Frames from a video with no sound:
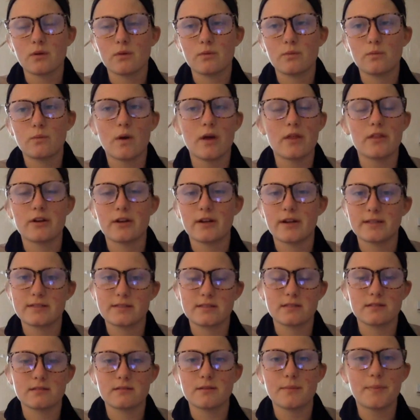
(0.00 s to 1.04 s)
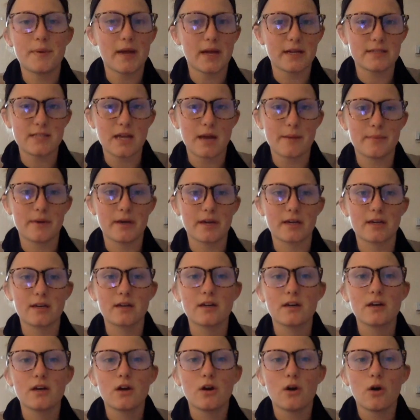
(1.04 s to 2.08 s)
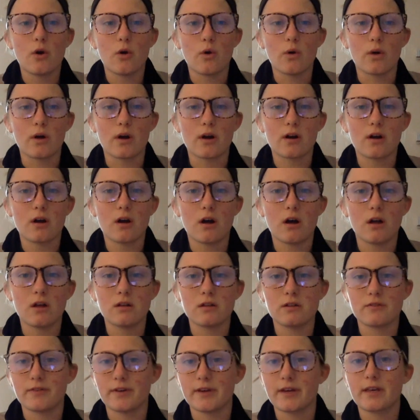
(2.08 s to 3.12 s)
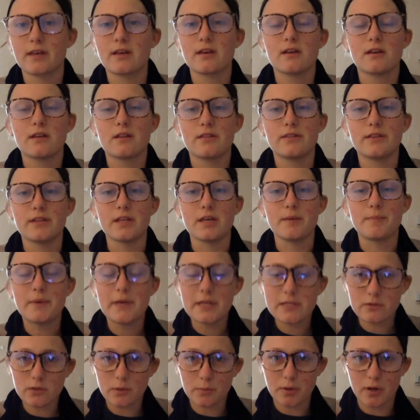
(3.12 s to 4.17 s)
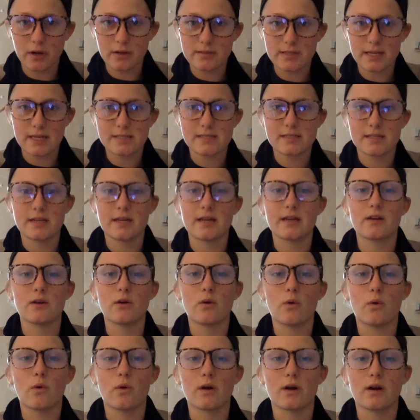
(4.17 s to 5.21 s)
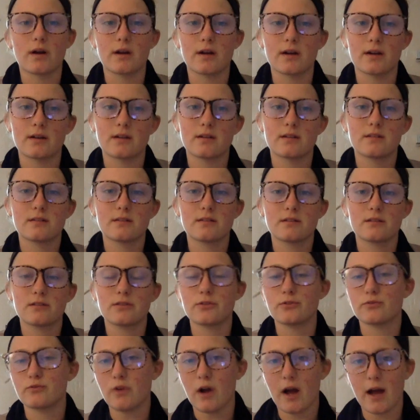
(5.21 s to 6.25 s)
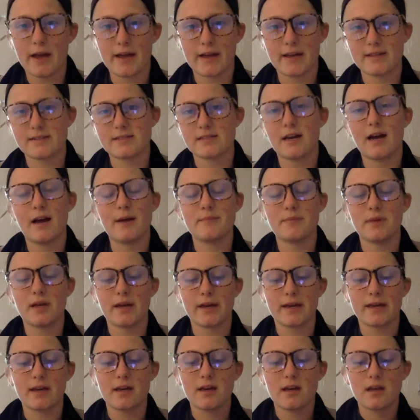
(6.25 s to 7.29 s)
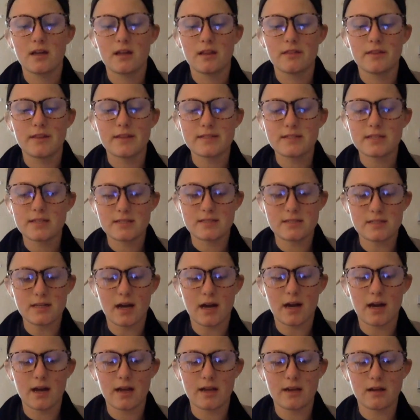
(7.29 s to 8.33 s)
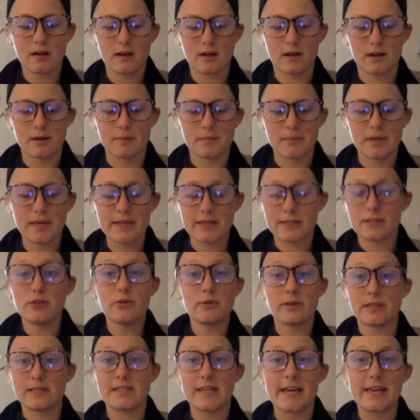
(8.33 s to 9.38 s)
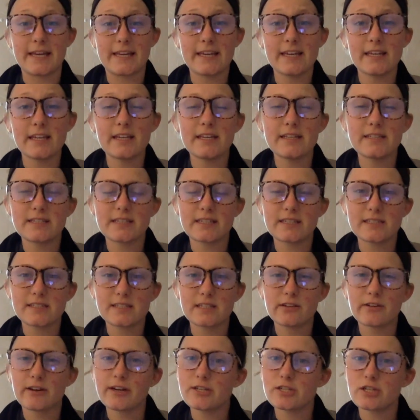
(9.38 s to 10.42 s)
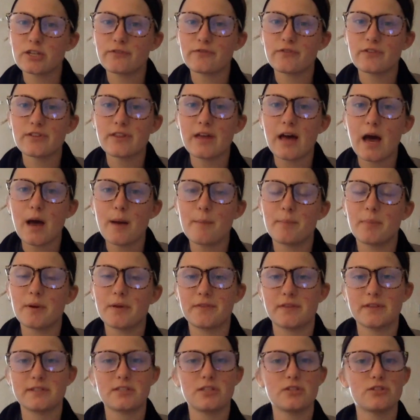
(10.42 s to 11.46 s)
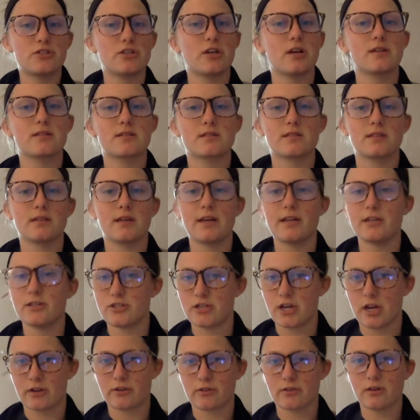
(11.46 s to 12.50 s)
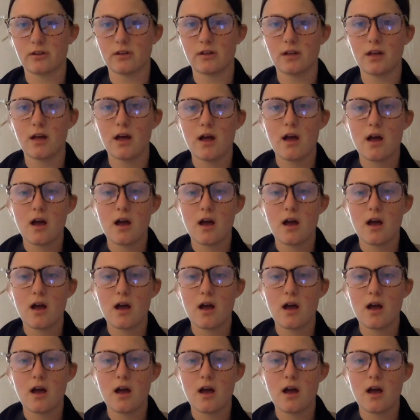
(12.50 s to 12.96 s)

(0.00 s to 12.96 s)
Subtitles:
whether it's the pandemic or all of like the peaceful protesting or the riots. I'm like, this is not, you can take it into consideration for that, but this is just in general.